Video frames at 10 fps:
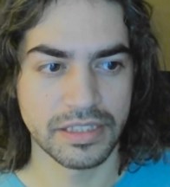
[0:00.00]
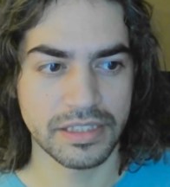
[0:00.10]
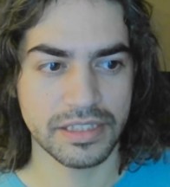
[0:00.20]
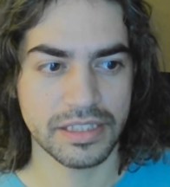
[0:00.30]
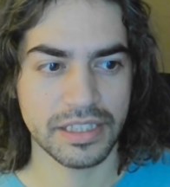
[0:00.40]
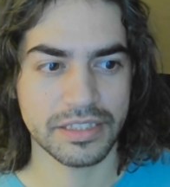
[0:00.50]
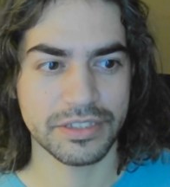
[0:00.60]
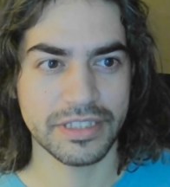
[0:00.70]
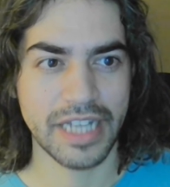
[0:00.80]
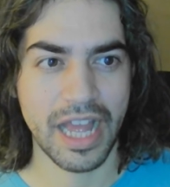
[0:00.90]
6
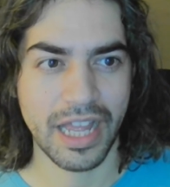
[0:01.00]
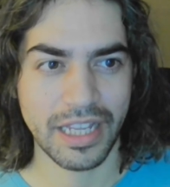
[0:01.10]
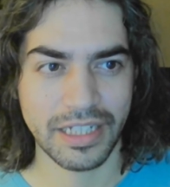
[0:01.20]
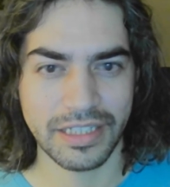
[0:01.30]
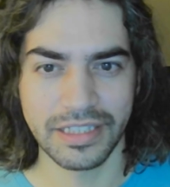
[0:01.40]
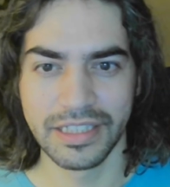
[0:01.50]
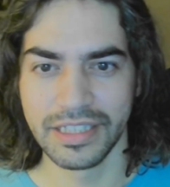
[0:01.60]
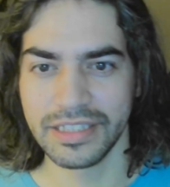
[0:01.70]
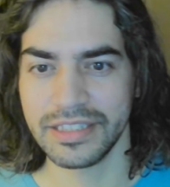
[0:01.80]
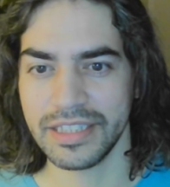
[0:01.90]
to 9!
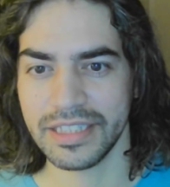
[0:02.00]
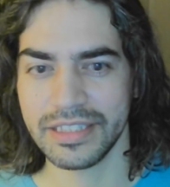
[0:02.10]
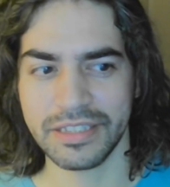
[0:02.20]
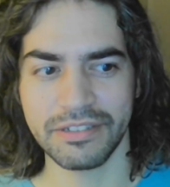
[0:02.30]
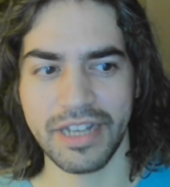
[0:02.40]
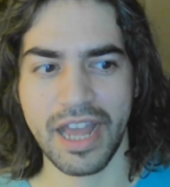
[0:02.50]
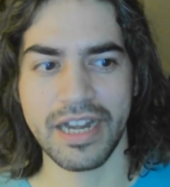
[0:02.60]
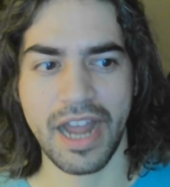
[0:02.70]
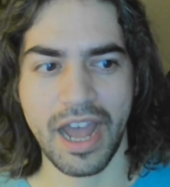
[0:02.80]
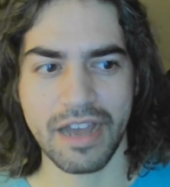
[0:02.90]
6 to
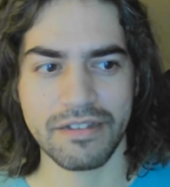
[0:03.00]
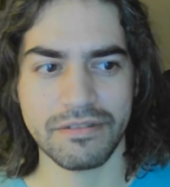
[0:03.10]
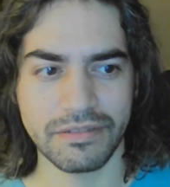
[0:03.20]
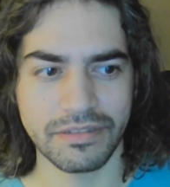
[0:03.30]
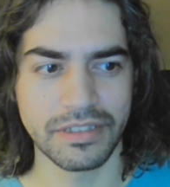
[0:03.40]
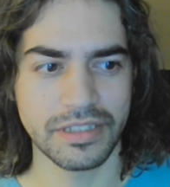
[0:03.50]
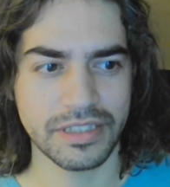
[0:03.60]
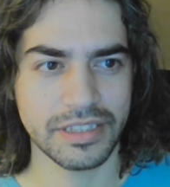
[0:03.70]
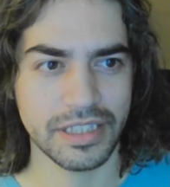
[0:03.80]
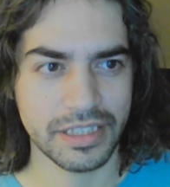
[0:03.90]
9! Ow!
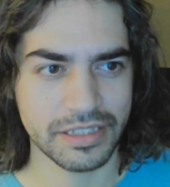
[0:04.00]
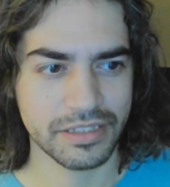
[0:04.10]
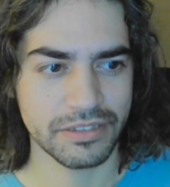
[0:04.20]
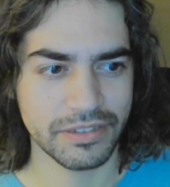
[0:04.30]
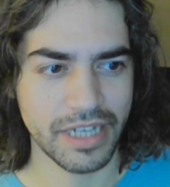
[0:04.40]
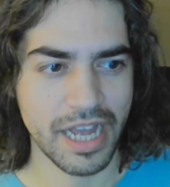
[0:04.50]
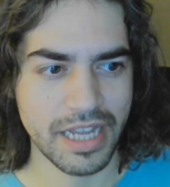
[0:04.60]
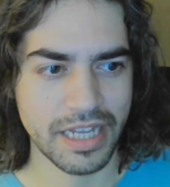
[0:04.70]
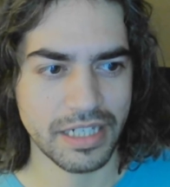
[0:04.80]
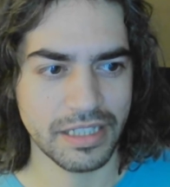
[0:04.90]
6 to
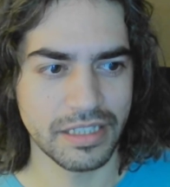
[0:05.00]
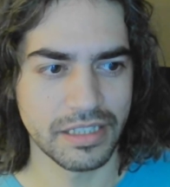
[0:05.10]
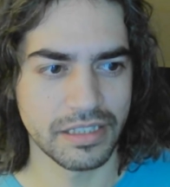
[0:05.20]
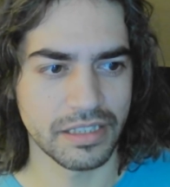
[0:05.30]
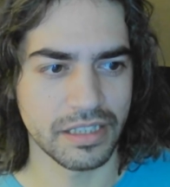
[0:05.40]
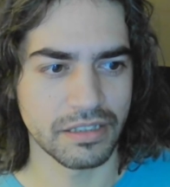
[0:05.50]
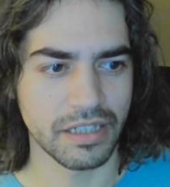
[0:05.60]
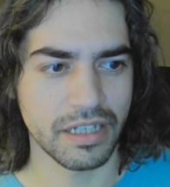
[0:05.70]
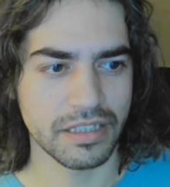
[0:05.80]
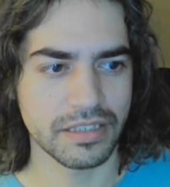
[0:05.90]
9! I don't
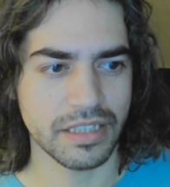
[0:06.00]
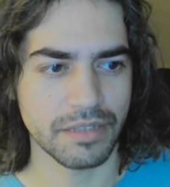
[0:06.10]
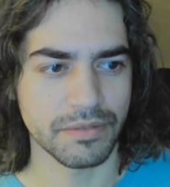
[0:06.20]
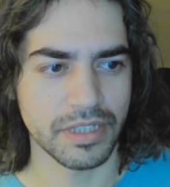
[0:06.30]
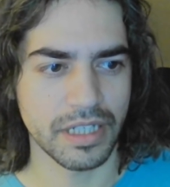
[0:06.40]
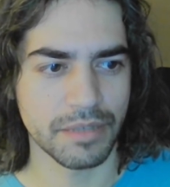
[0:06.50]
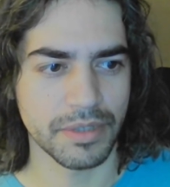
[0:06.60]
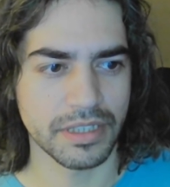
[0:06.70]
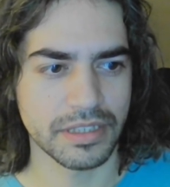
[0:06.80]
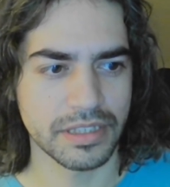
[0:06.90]
have the same ring. How
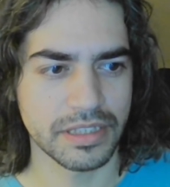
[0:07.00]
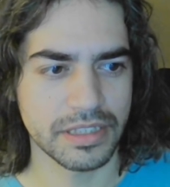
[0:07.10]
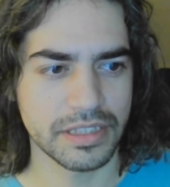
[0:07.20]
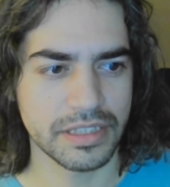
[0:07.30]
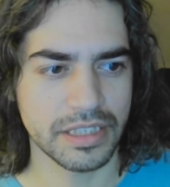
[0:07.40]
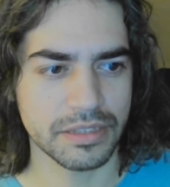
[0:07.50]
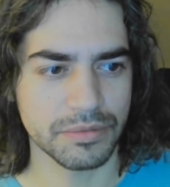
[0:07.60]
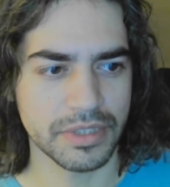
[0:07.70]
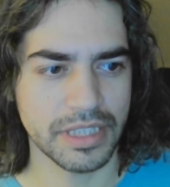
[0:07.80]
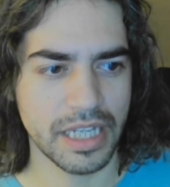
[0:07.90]
about
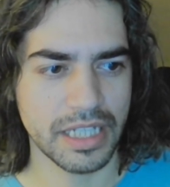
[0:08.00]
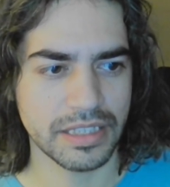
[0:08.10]
619,